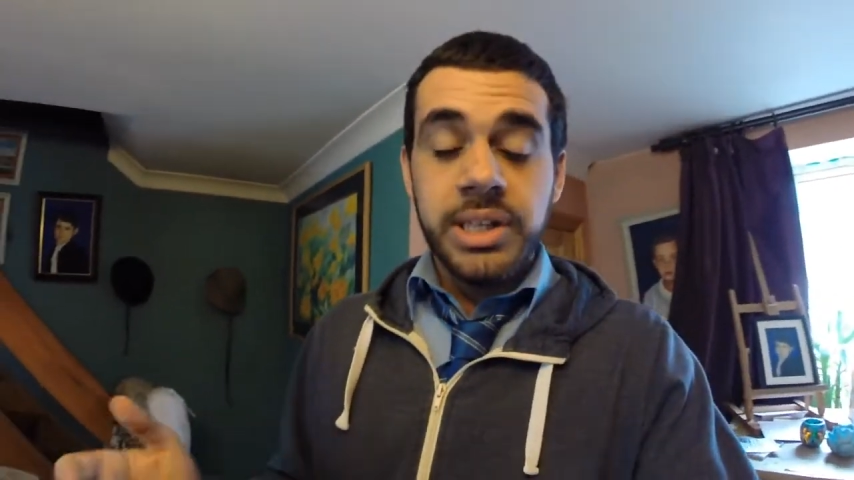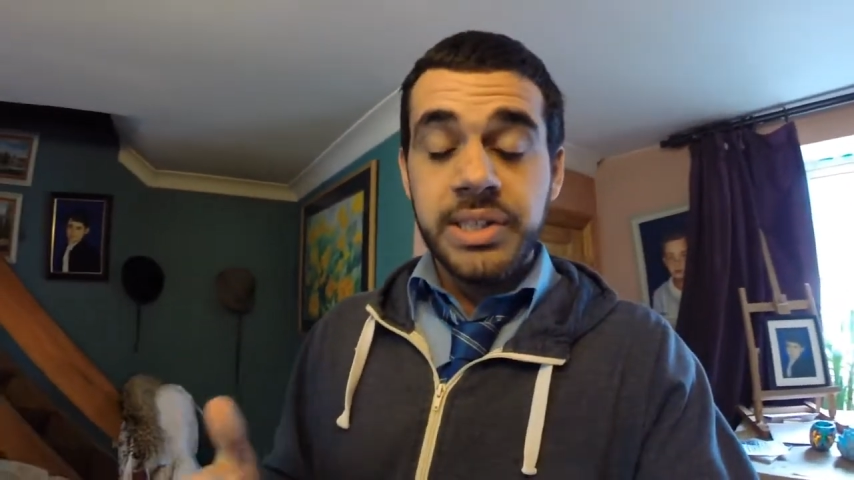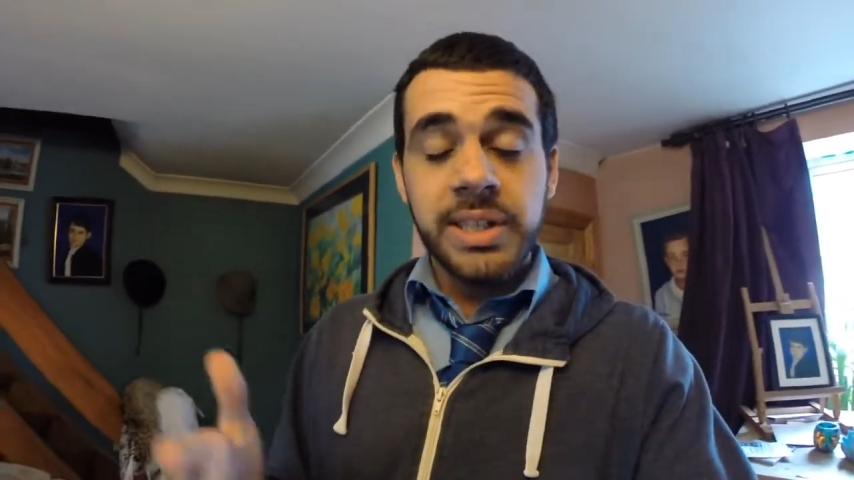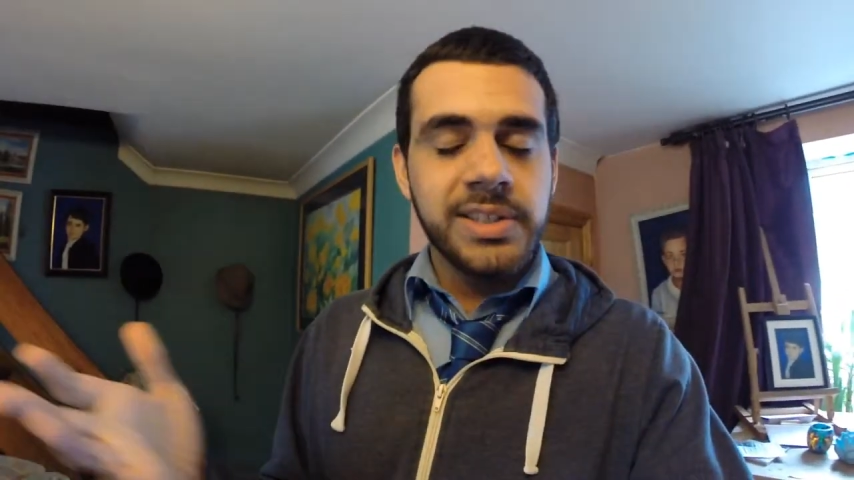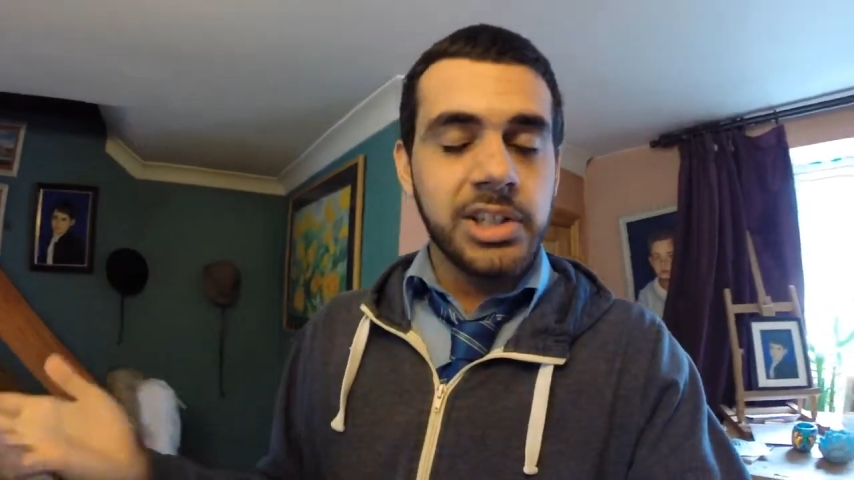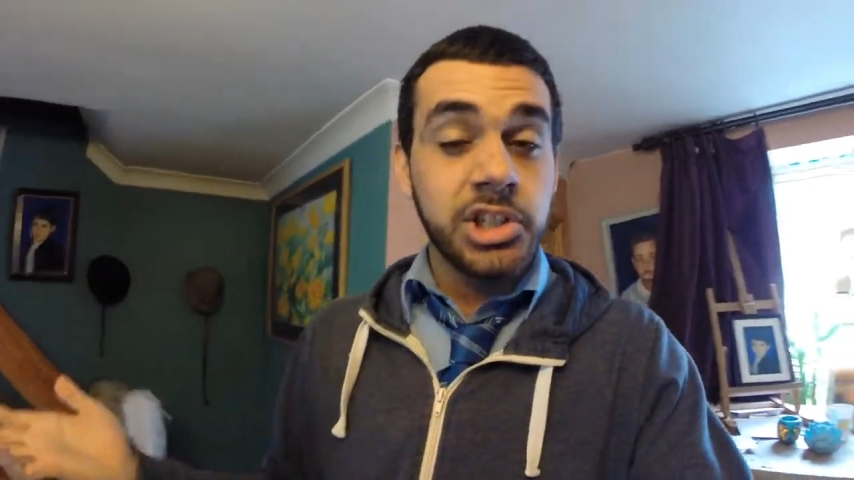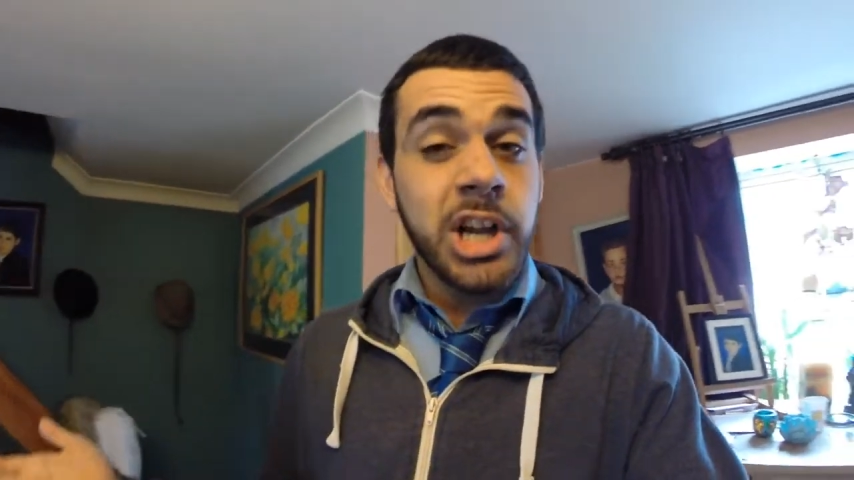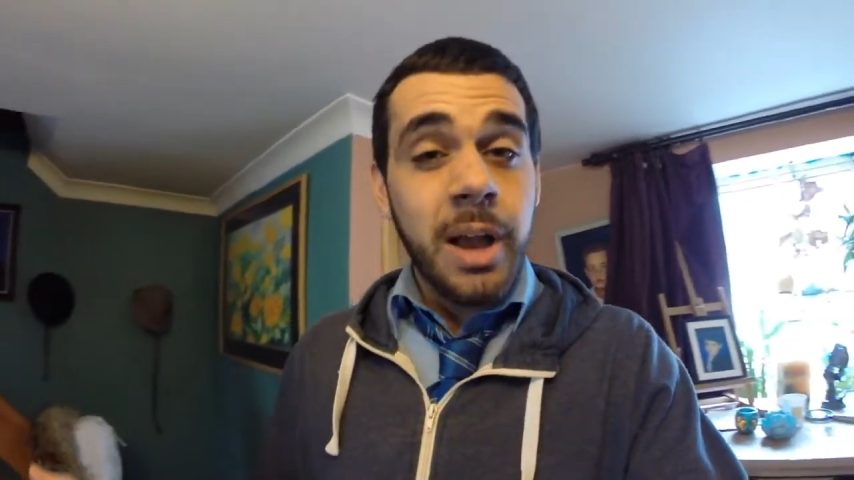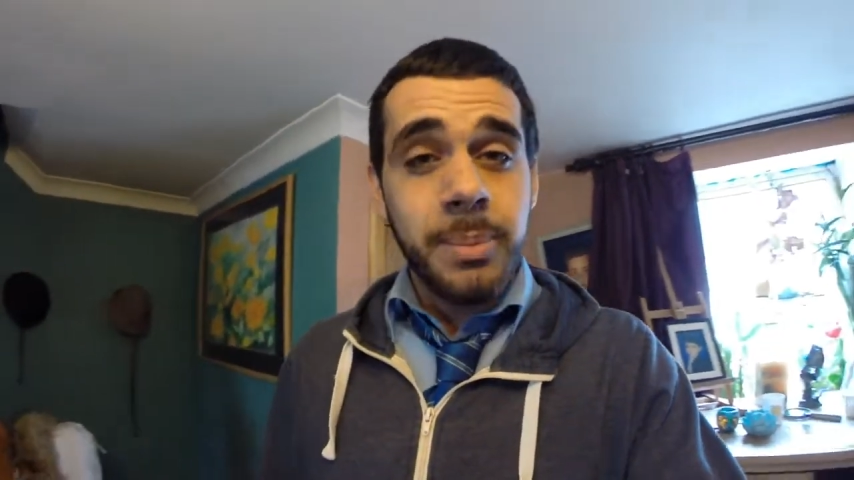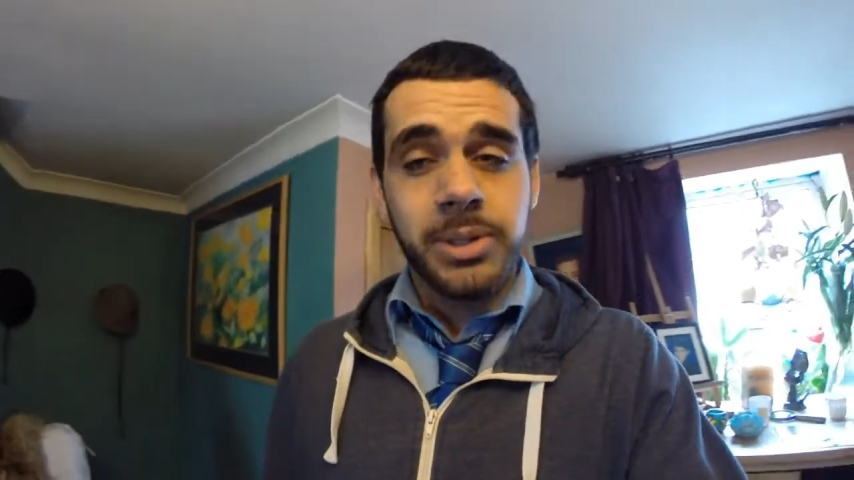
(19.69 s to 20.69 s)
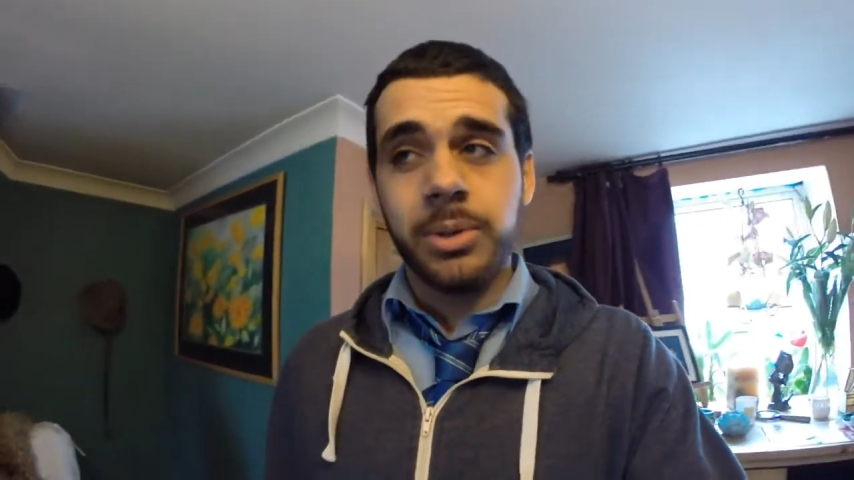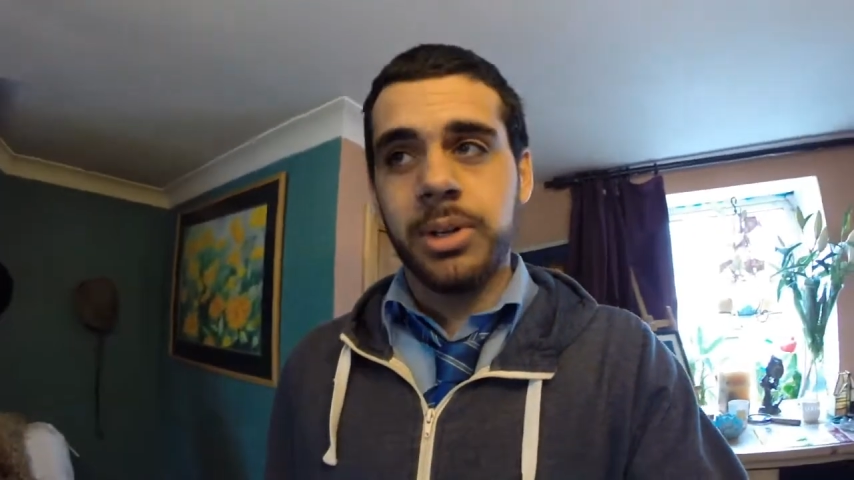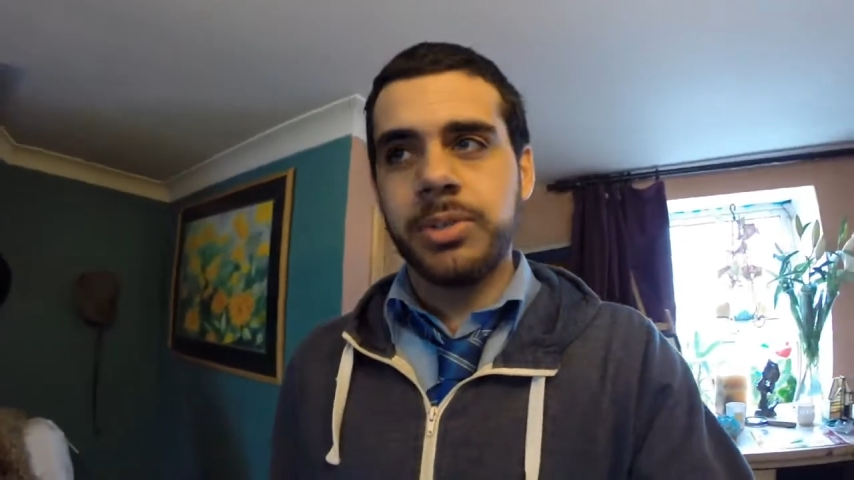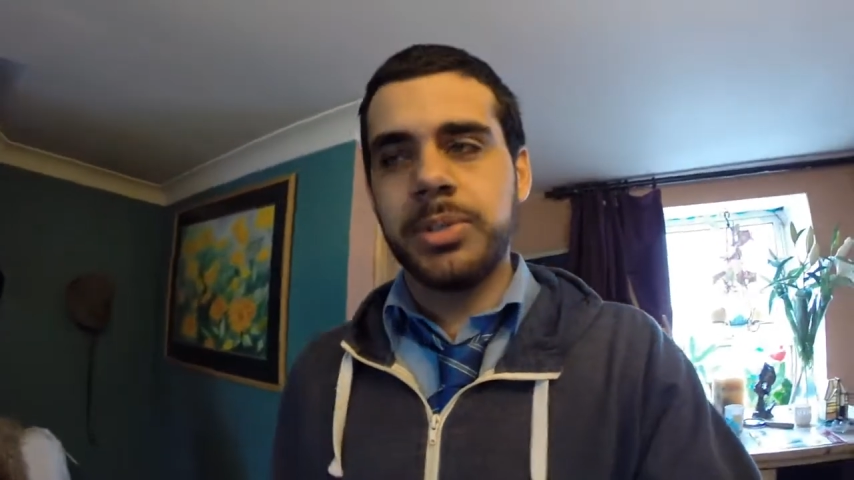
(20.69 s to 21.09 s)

these things called sraith pictiúrs,